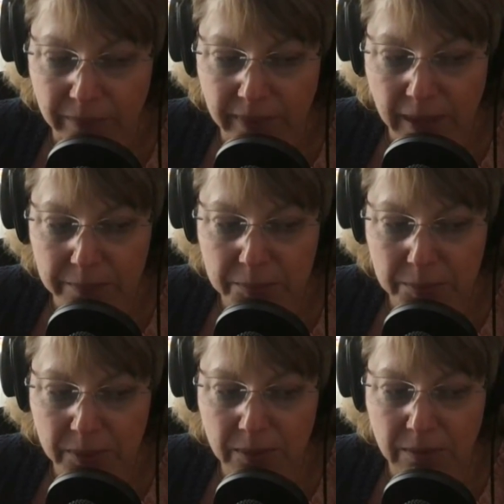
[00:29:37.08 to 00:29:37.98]
that
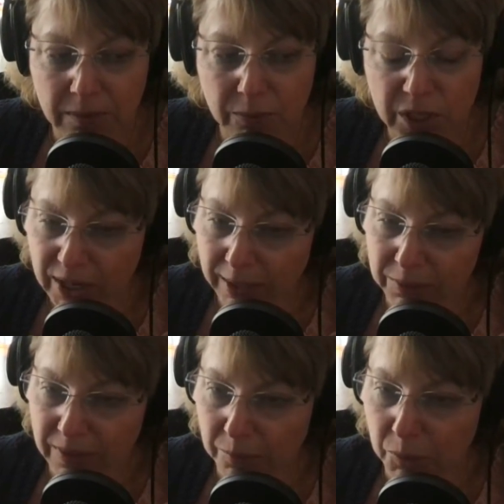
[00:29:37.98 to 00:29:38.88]
people reach out
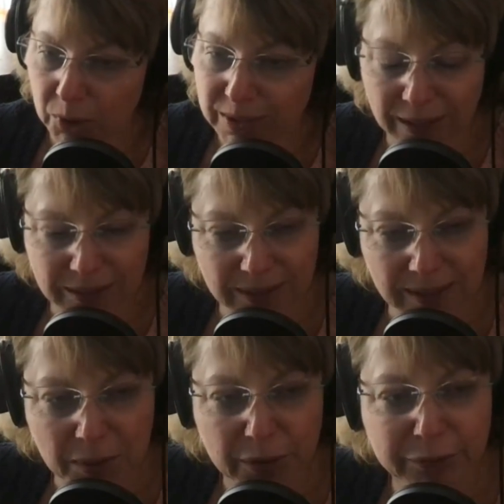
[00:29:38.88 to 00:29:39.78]
to them or talk to
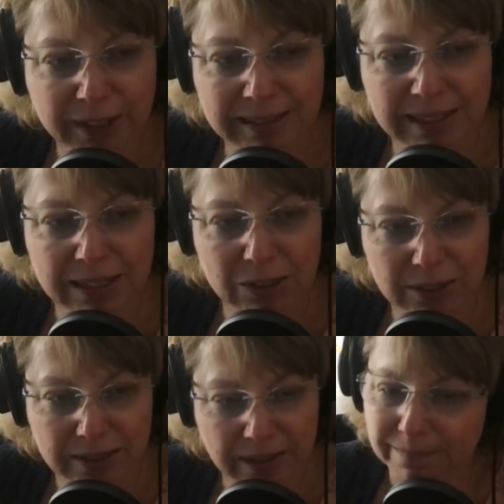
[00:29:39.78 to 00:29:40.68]
them or friendlier
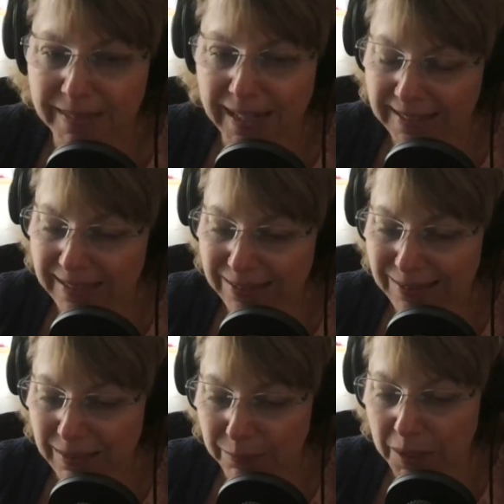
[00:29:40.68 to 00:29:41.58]
to them. That tells you
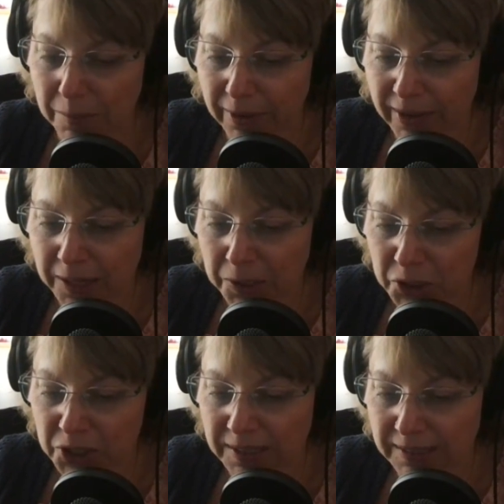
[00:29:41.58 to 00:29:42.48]
something about
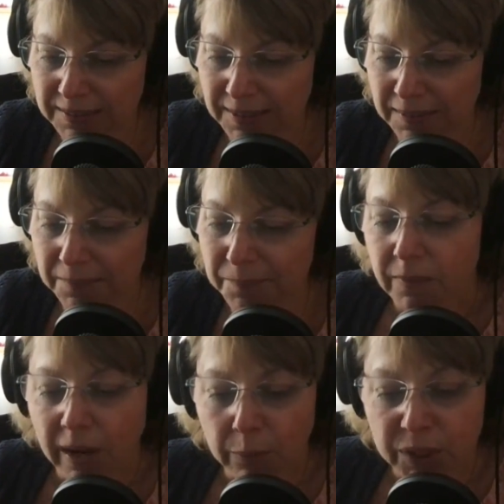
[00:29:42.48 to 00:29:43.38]
energy, doesn't it?
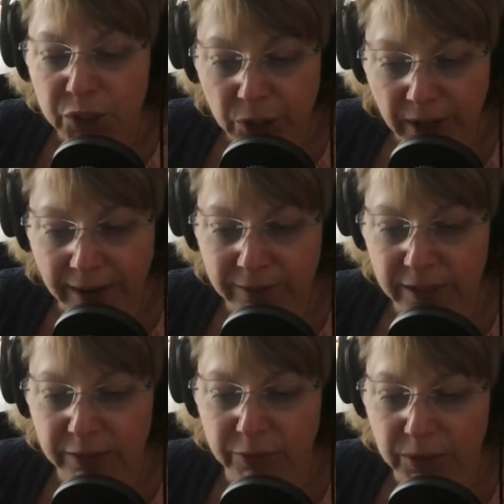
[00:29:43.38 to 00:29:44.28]
Now, when you're having a
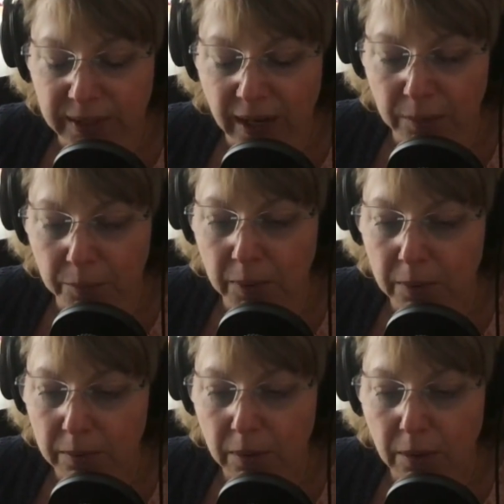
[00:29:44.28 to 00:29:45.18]
difficult time,
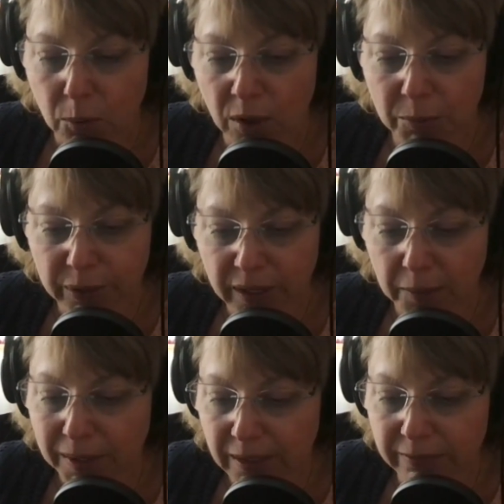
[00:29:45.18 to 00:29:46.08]
one more thing
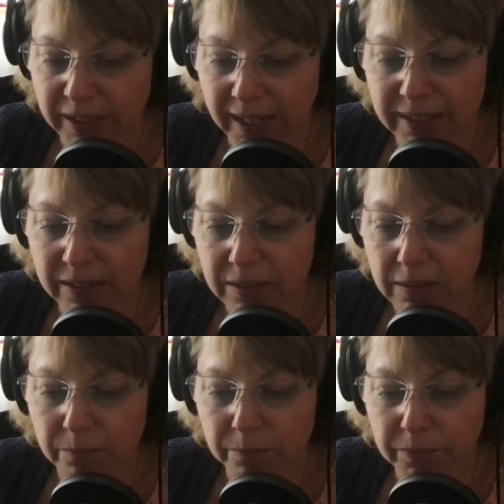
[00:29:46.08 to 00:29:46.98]
about loving
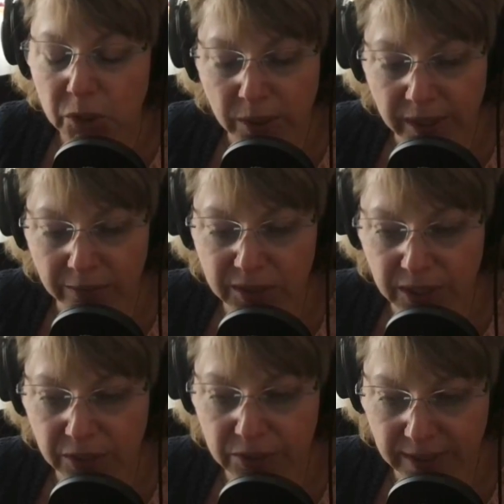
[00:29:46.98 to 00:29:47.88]
kindness, you can give it to
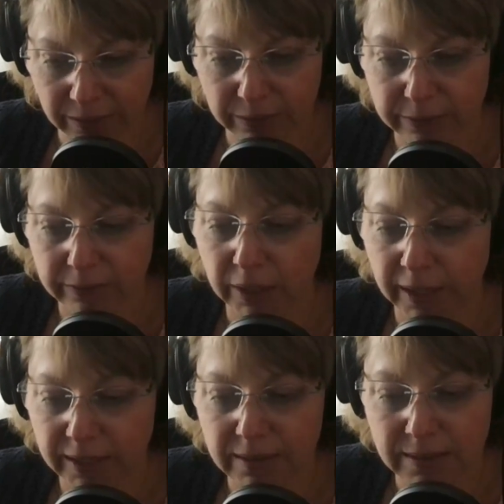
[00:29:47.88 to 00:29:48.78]
yourself,
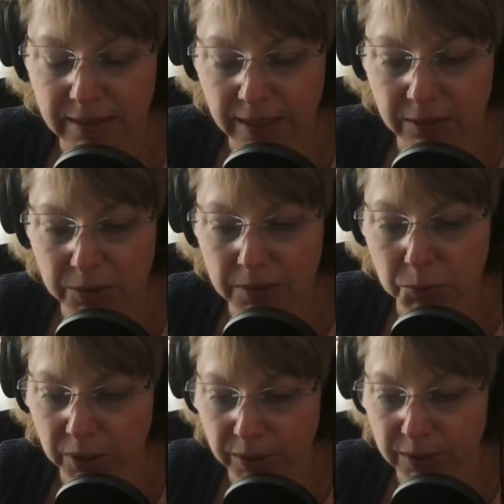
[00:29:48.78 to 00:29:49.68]
right? To say those
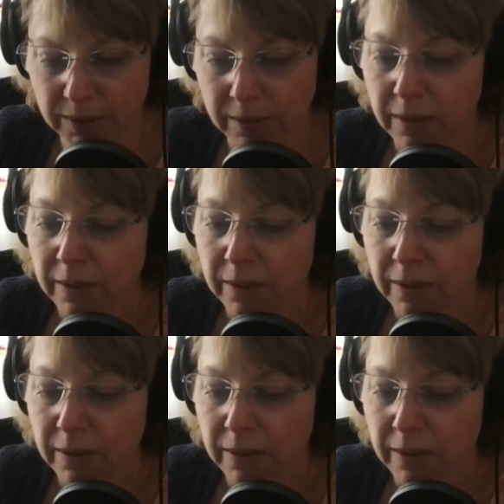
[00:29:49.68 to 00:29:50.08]
words.